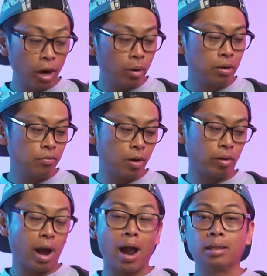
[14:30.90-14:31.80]
very,
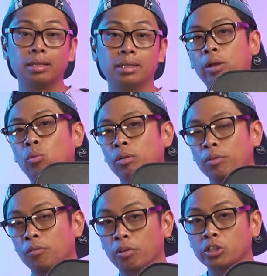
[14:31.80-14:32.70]
very highly and one of
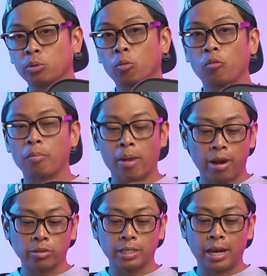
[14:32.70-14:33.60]
the first thermoform
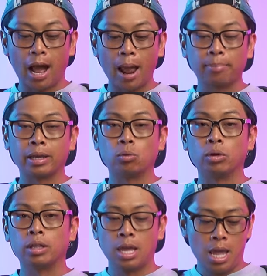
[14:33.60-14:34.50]
paddles that I played
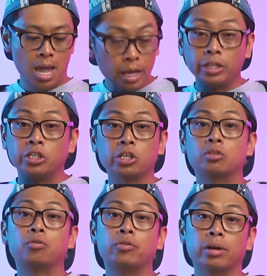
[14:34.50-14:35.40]
with. It
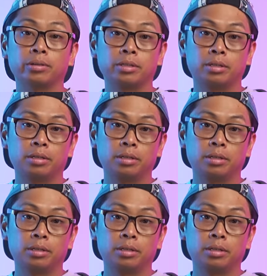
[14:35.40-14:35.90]
just felt